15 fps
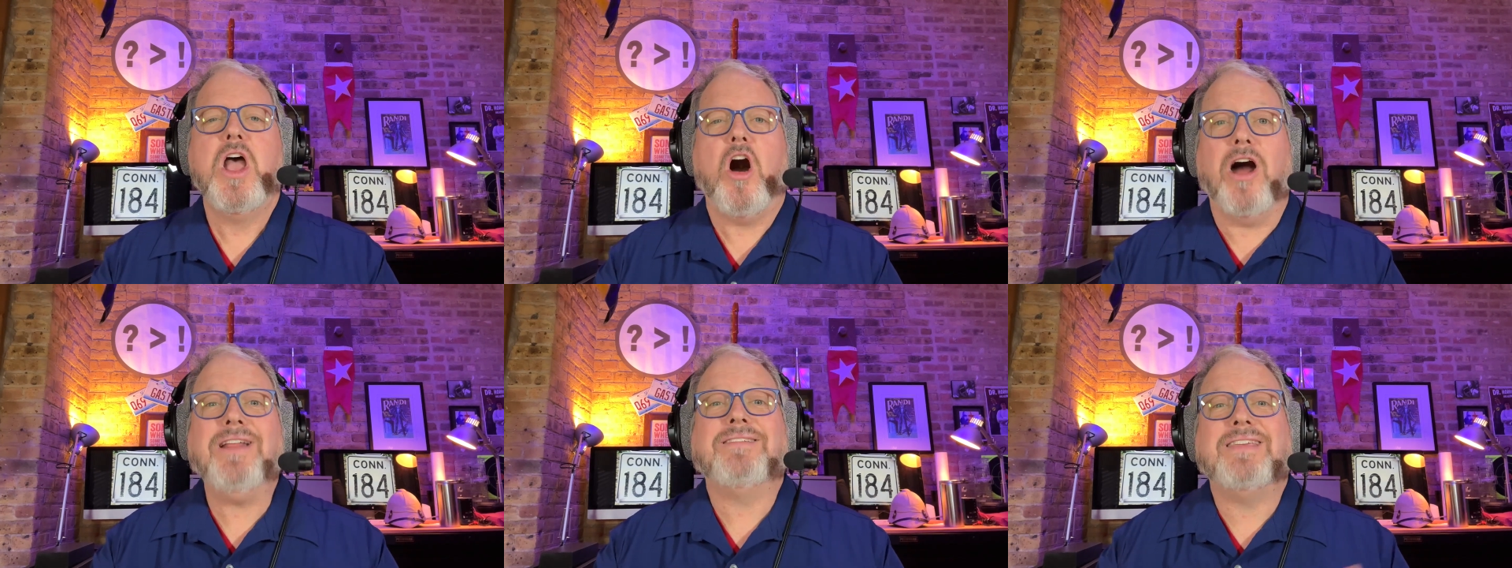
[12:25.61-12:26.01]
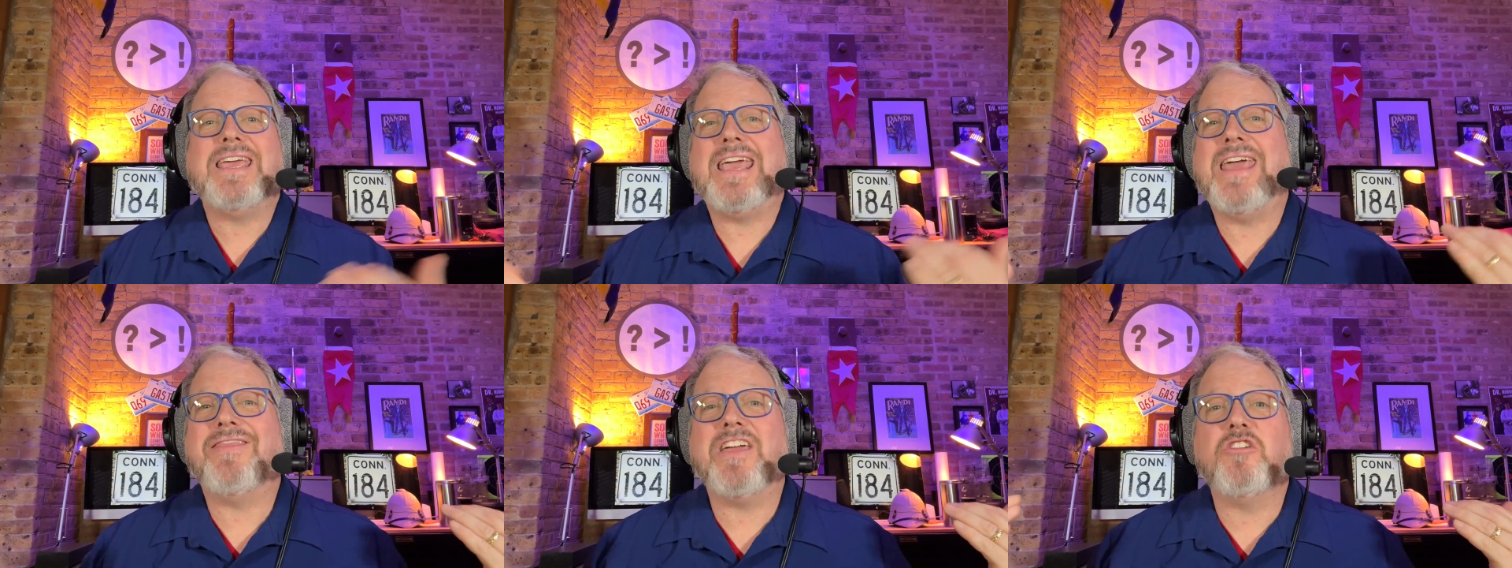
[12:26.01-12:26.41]

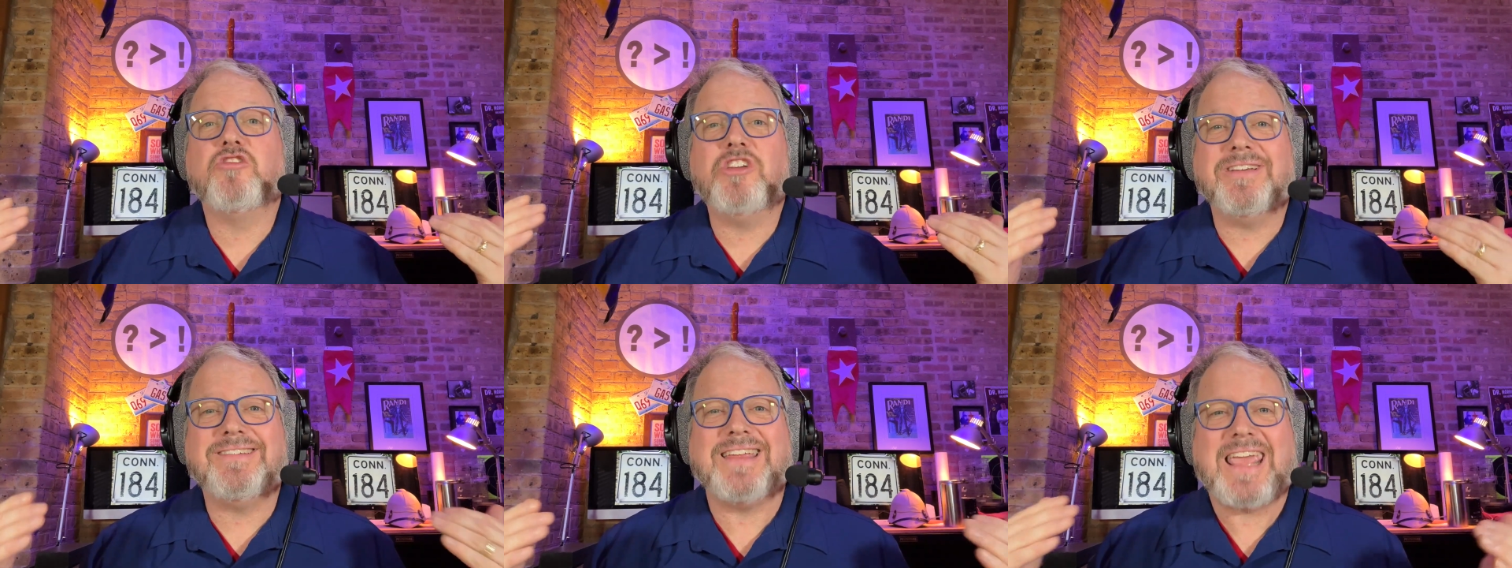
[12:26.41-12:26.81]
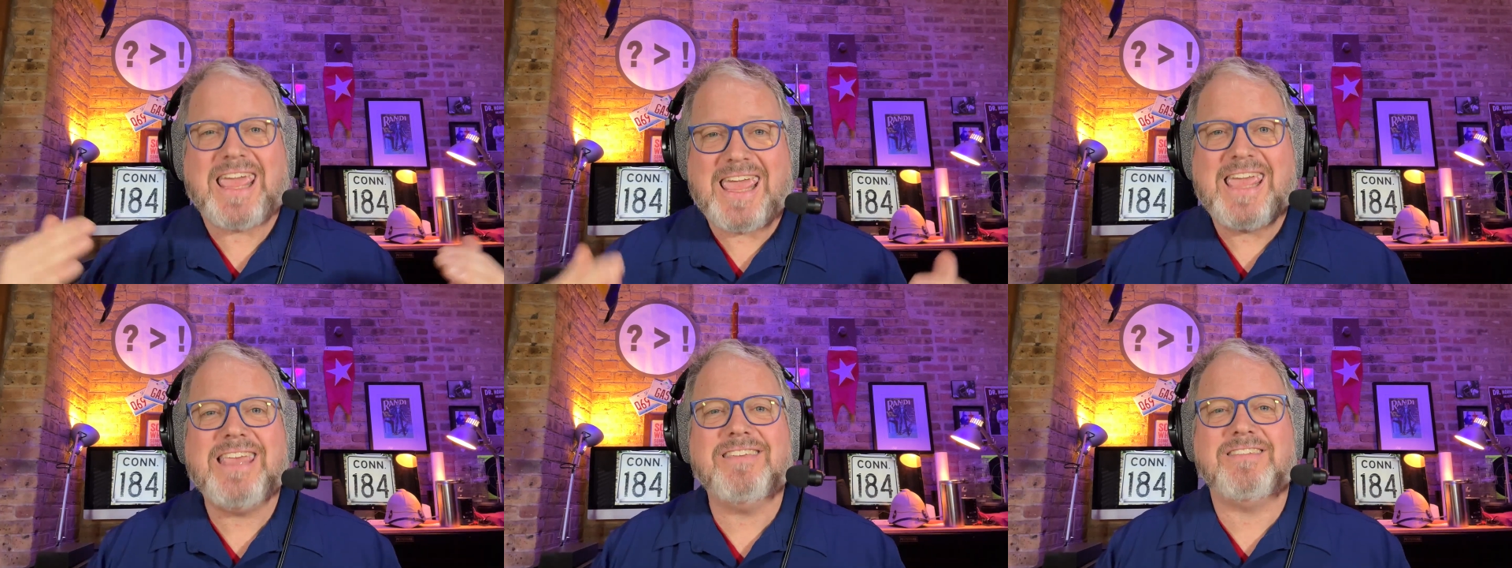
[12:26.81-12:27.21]
Honestly, they're just
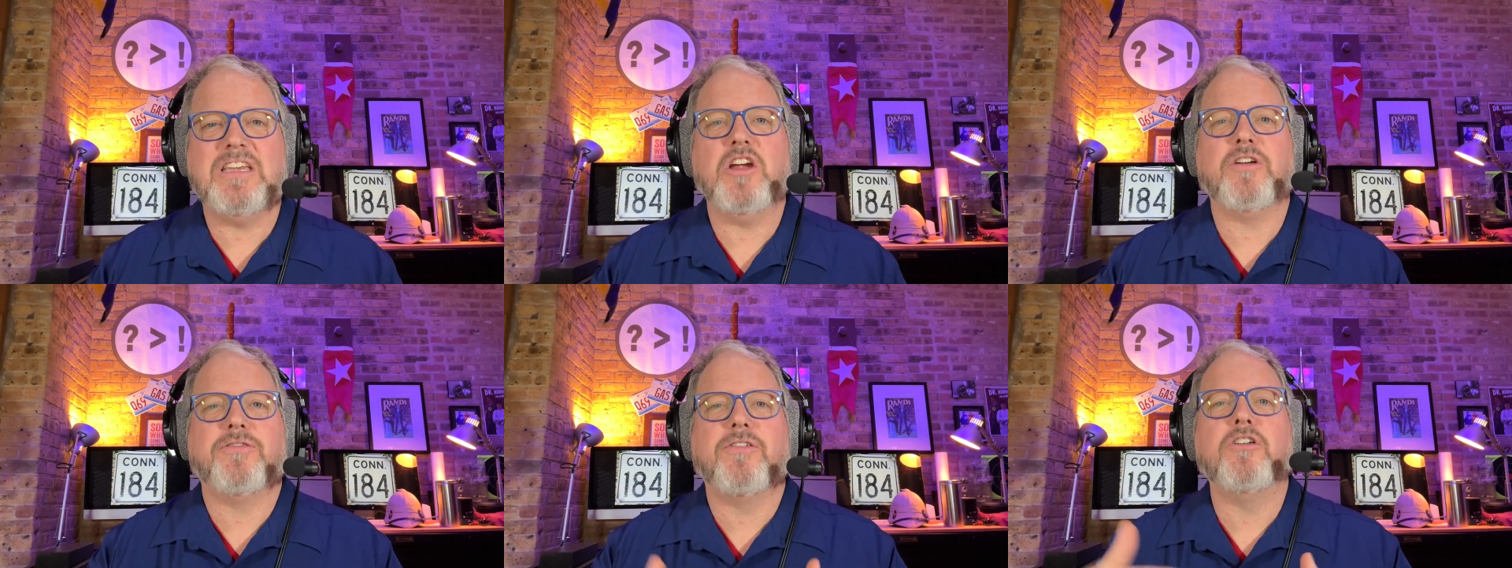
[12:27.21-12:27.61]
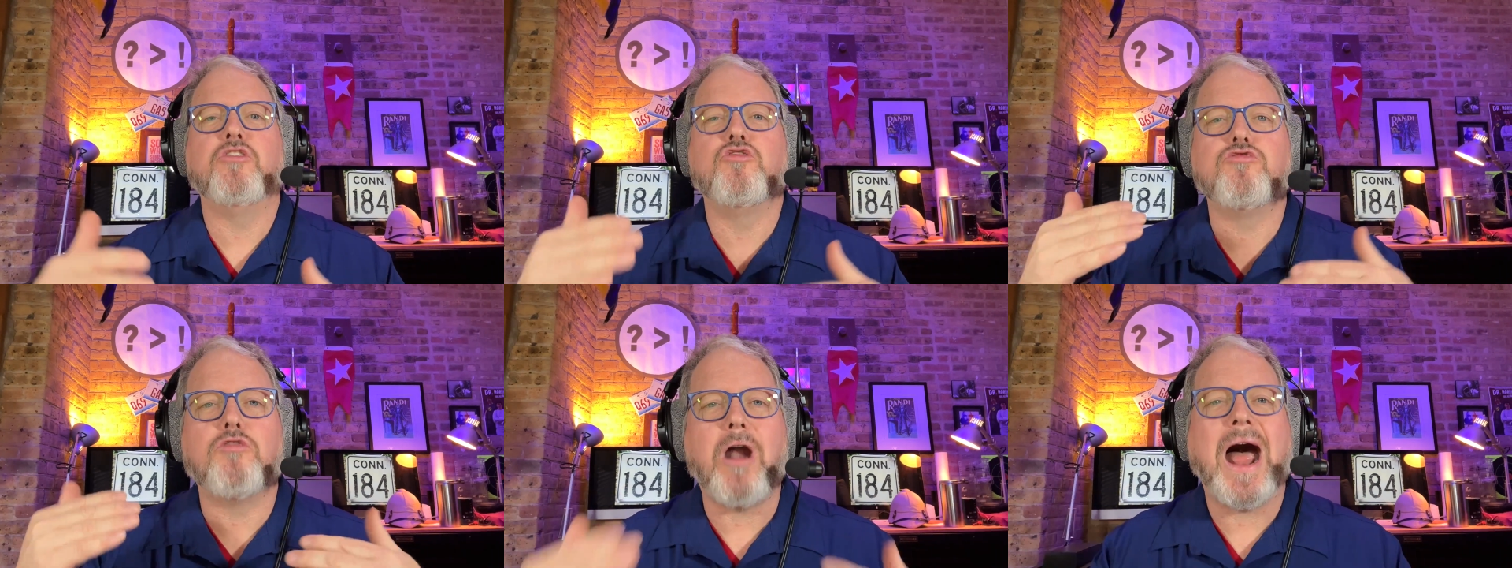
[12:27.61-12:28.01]
easier for
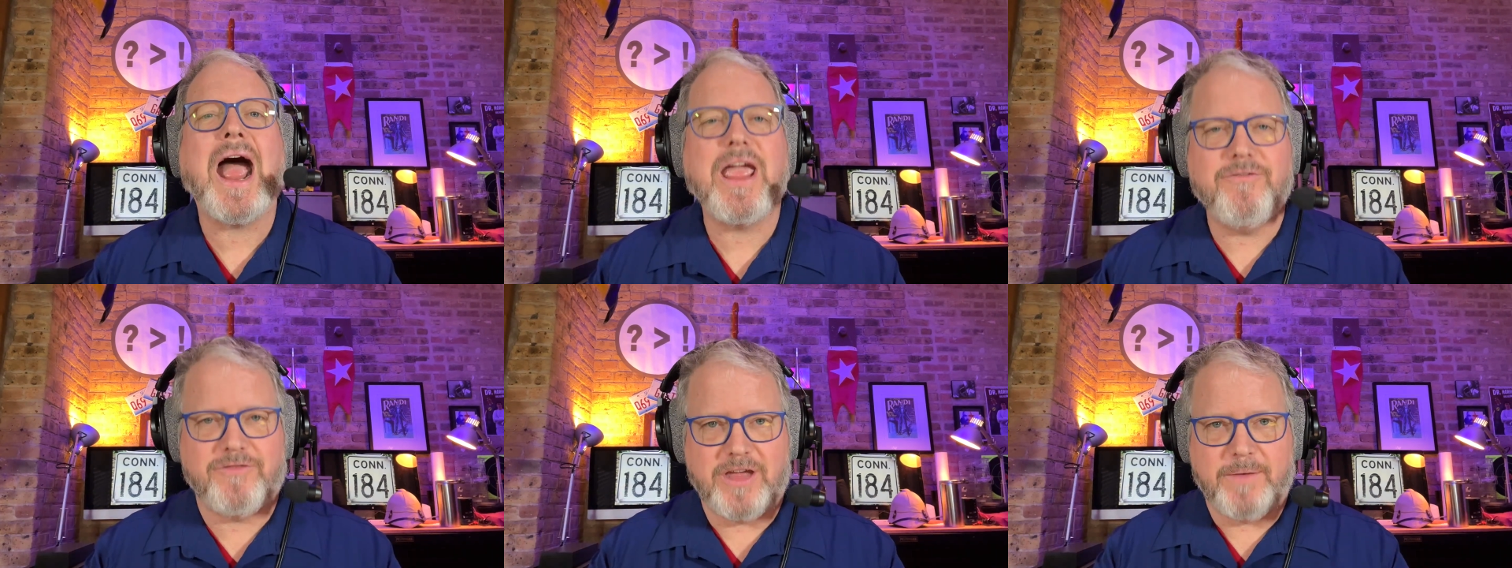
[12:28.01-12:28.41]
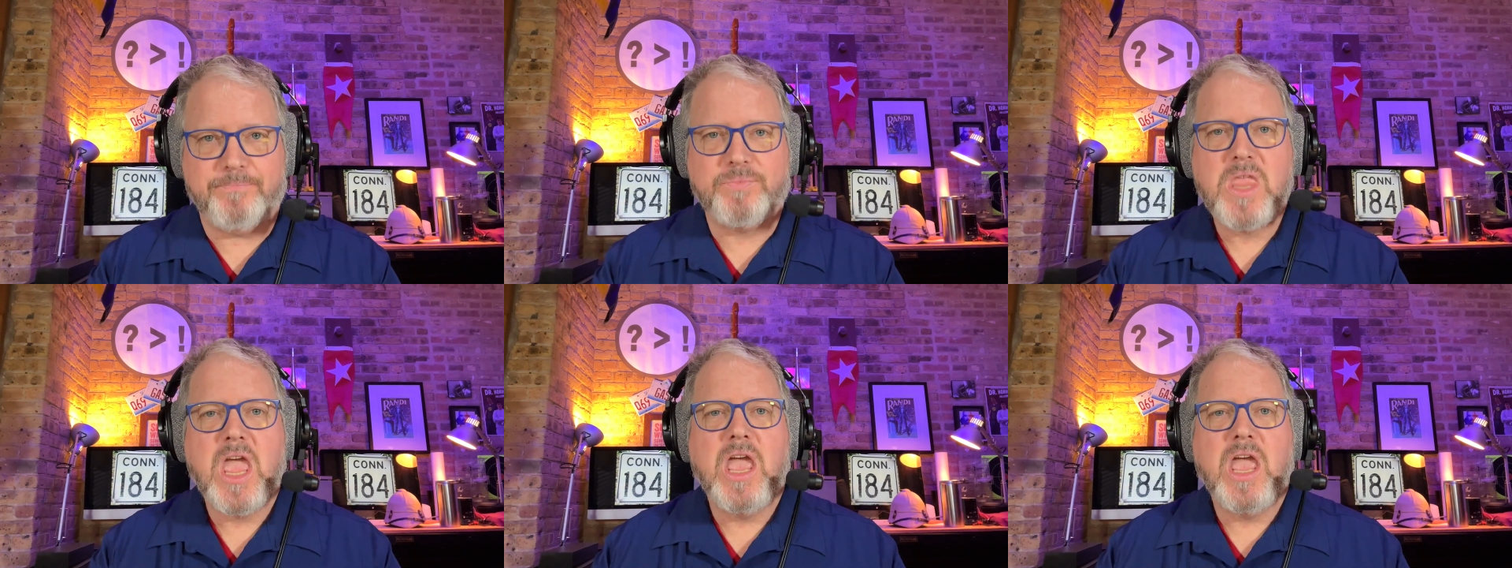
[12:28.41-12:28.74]
driving.